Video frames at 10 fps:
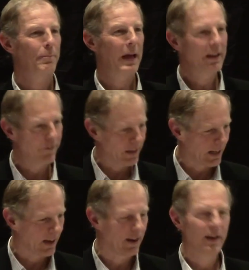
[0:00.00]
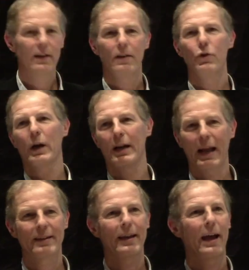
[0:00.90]
benefiting, who are
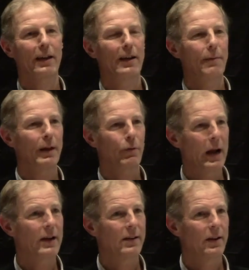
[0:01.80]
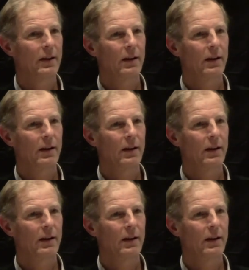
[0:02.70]
collecting economic rent,